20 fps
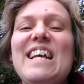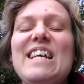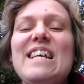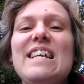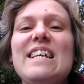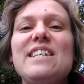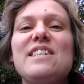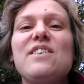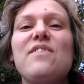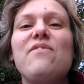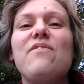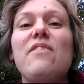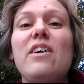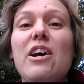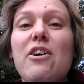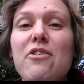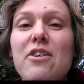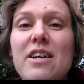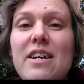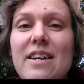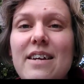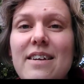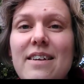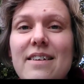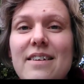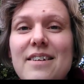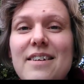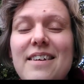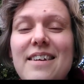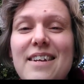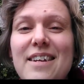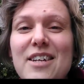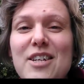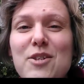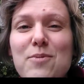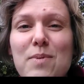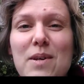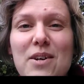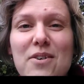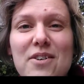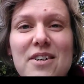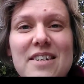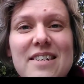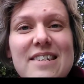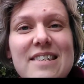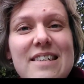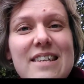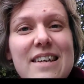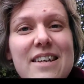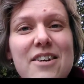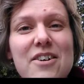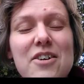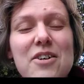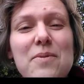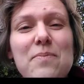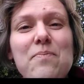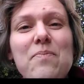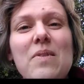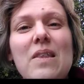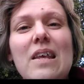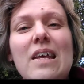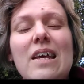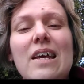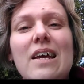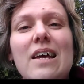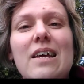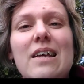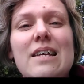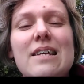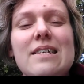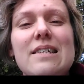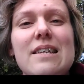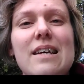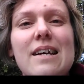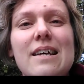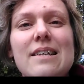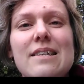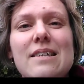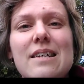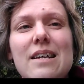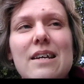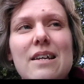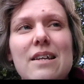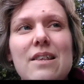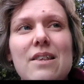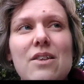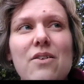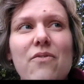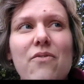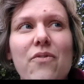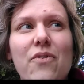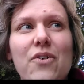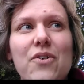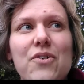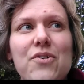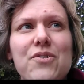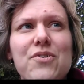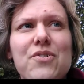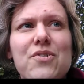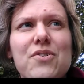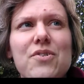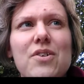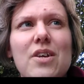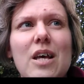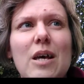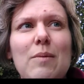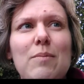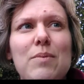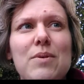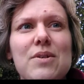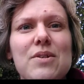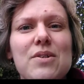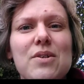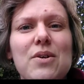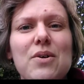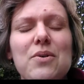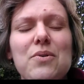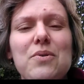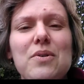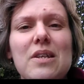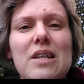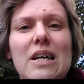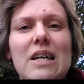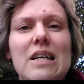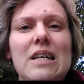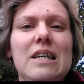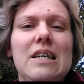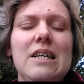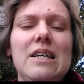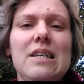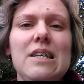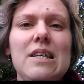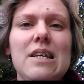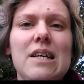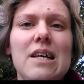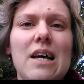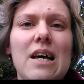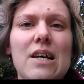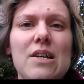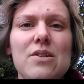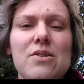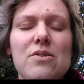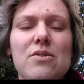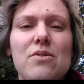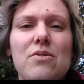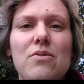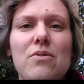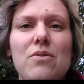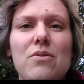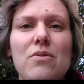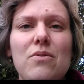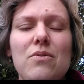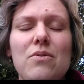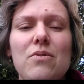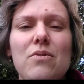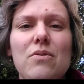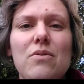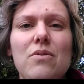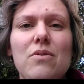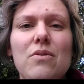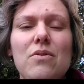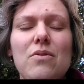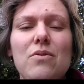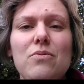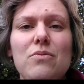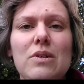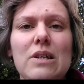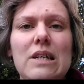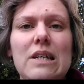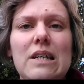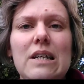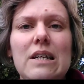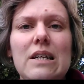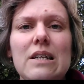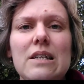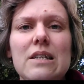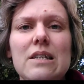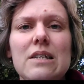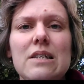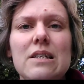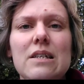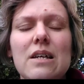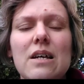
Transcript: He's a very in inexperienced knitter. He says in the first episode that he only knit